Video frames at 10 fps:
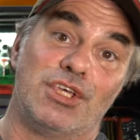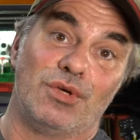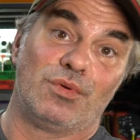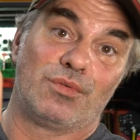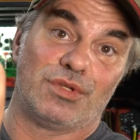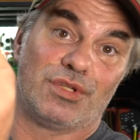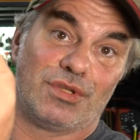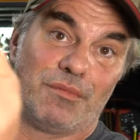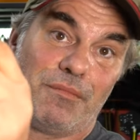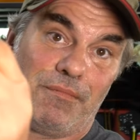you
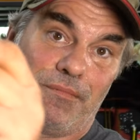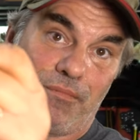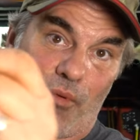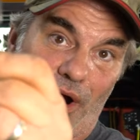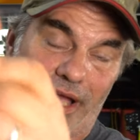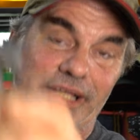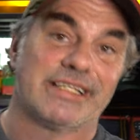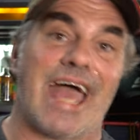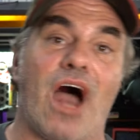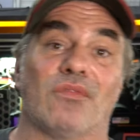work it
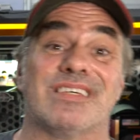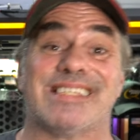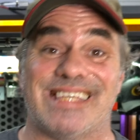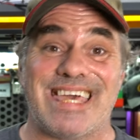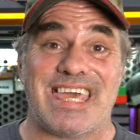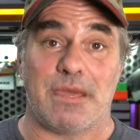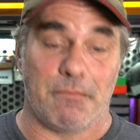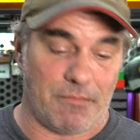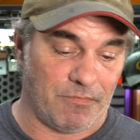down the seam.